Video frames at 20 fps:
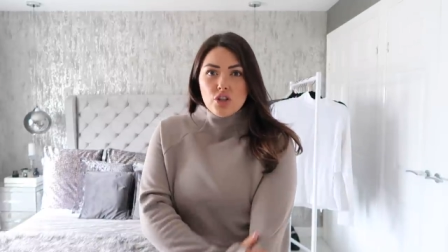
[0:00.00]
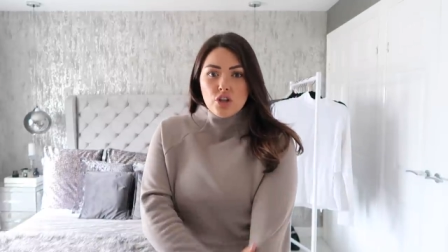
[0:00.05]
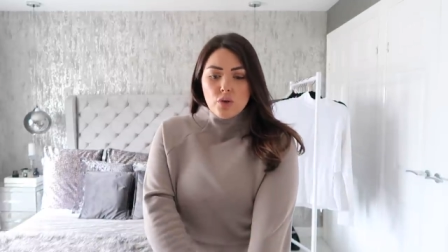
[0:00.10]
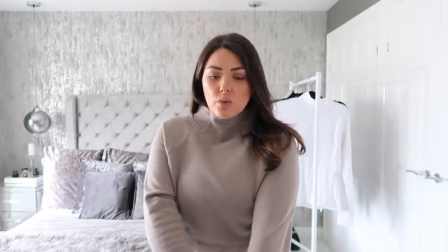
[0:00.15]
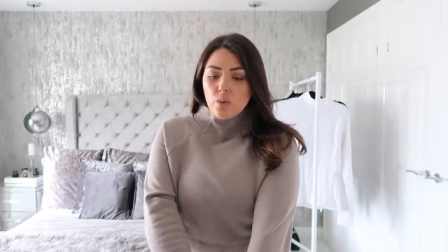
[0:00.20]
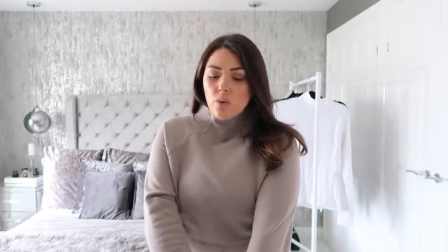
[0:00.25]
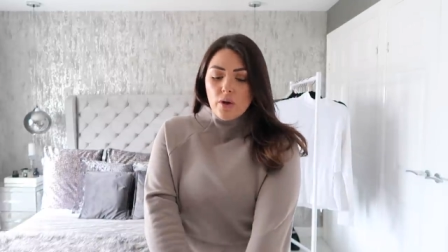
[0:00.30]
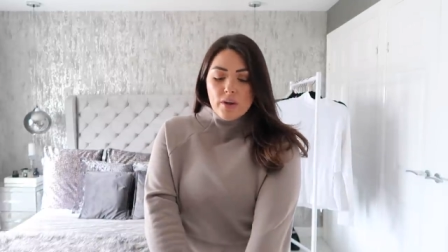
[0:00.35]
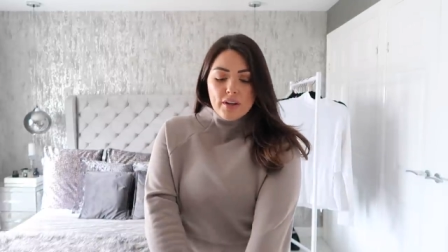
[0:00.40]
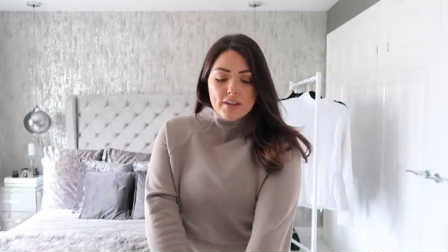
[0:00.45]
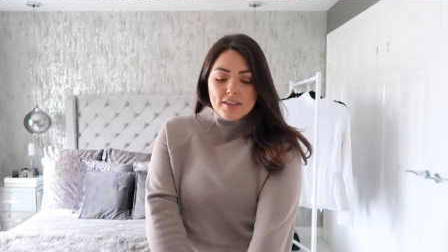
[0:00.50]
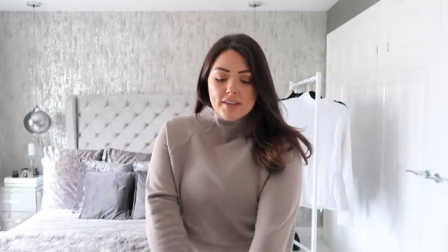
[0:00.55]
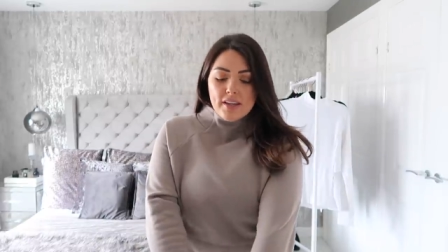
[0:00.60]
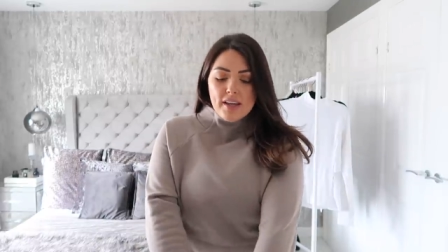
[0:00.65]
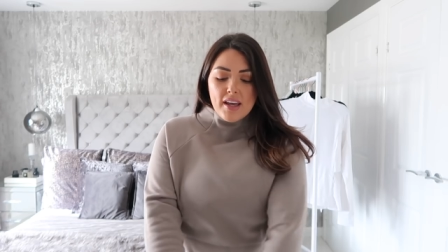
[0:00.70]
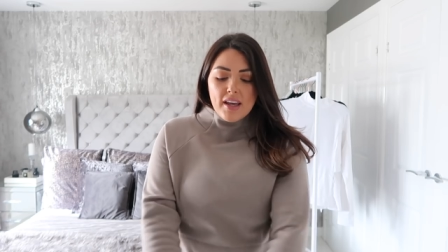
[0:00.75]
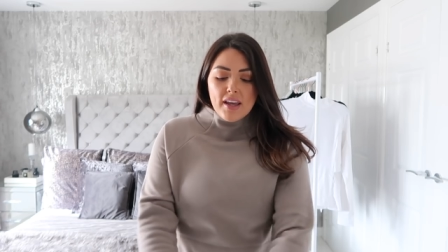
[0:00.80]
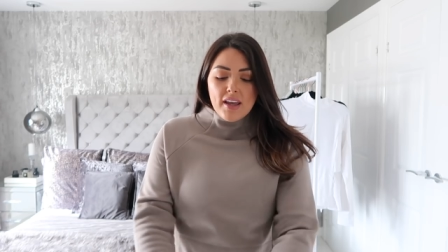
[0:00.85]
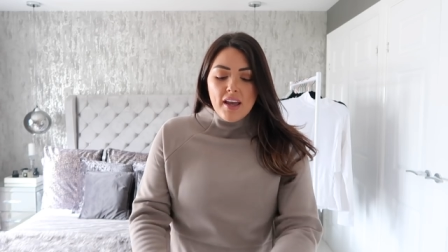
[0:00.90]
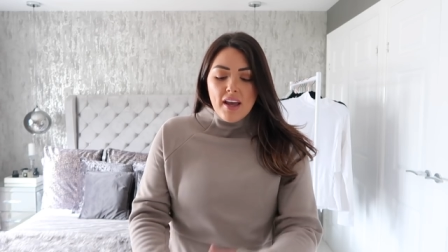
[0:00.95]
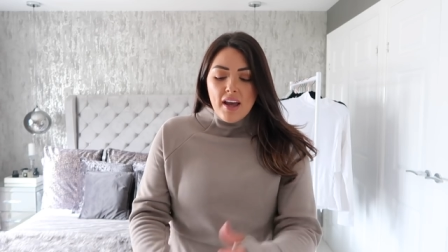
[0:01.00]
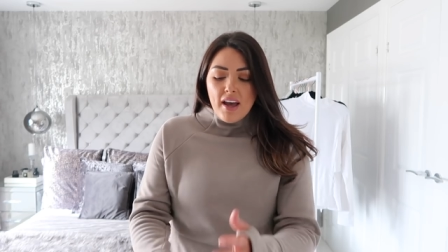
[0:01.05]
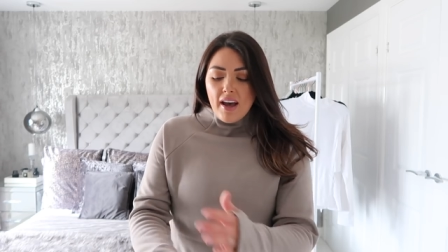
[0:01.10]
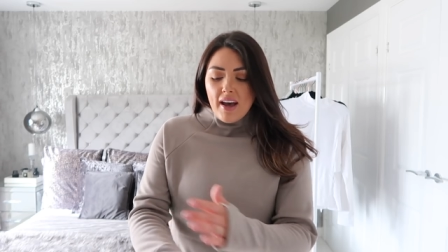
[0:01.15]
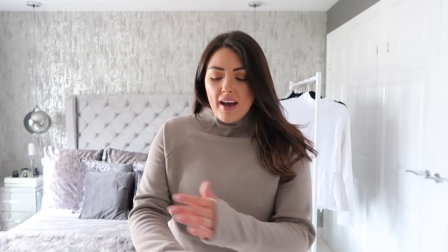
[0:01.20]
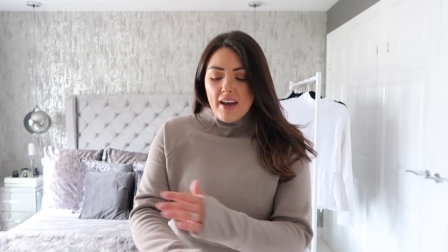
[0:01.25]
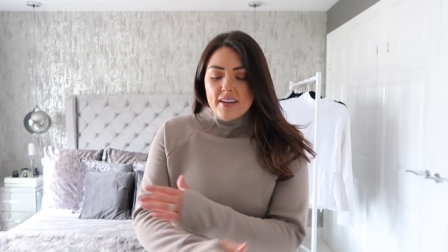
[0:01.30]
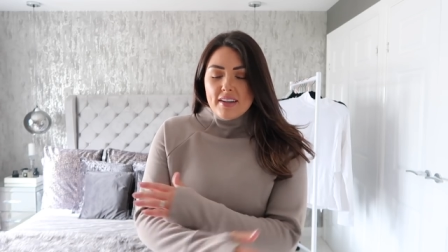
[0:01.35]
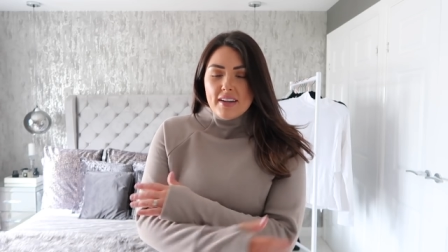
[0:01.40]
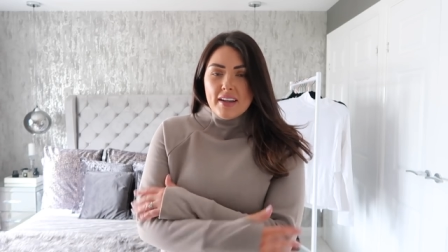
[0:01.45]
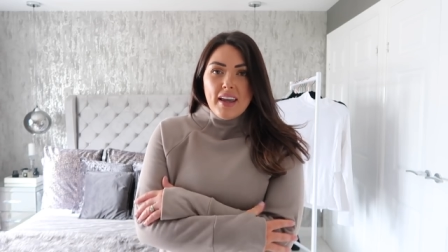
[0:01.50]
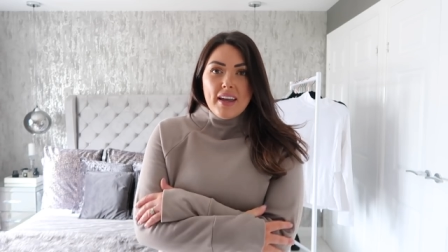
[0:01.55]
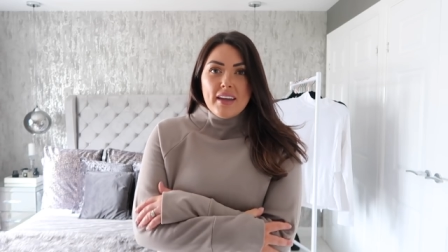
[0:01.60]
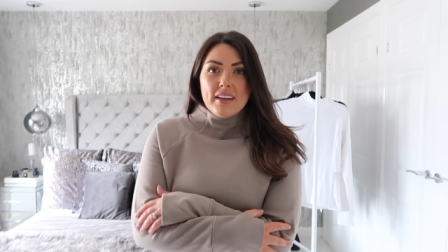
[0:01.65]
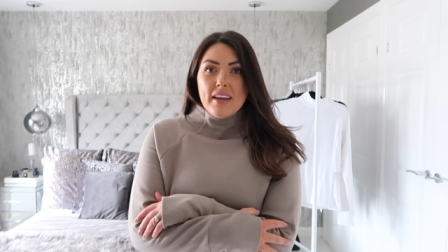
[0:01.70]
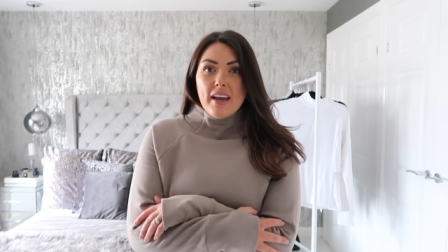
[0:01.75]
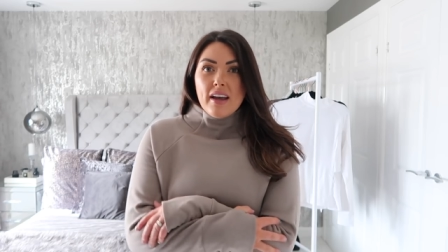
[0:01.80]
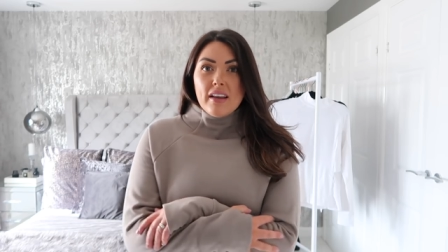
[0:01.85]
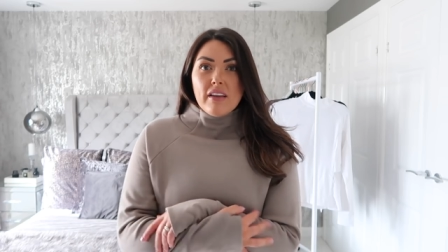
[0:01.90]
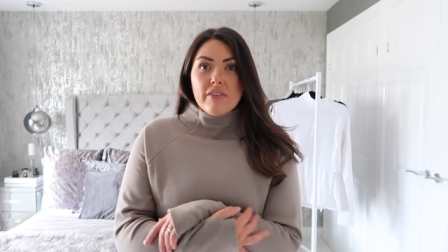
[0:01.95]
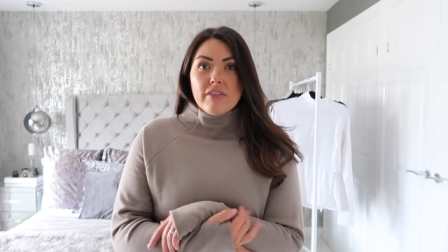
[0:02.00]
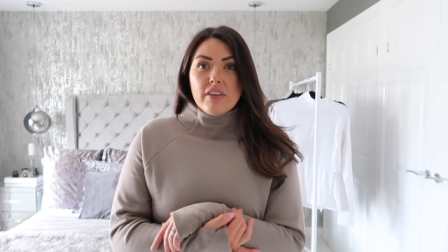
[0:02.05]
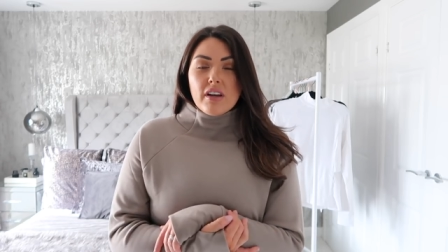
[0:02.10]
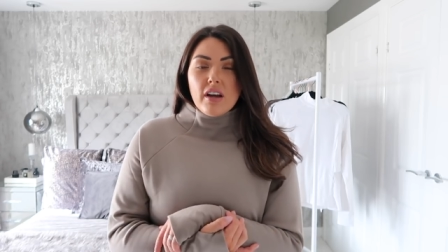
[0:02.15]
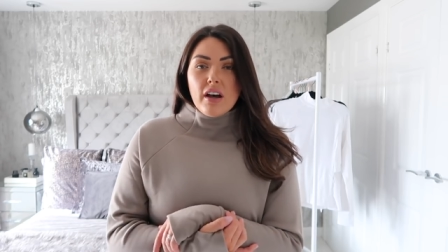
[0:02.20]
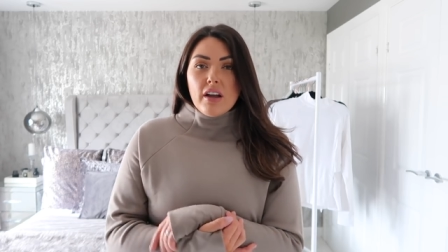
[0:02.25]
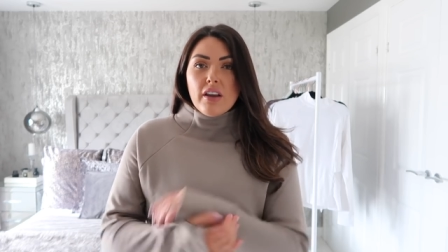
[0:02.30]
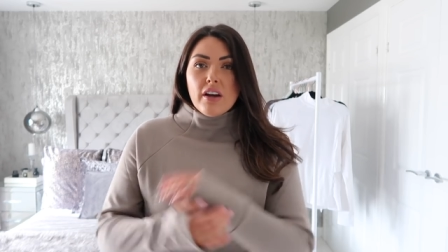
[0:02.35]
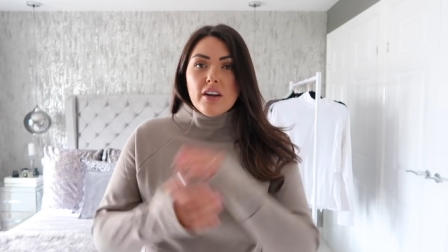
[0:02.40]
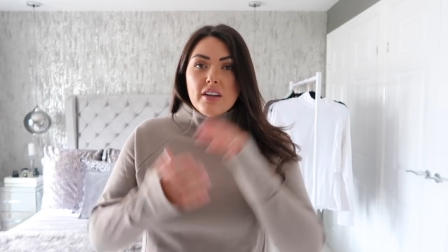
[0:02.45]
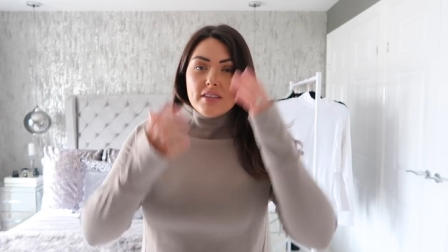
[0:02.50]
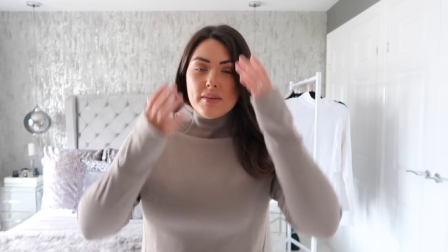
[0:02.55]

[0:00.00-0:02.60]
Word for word: good quality and again yeah I love the colour.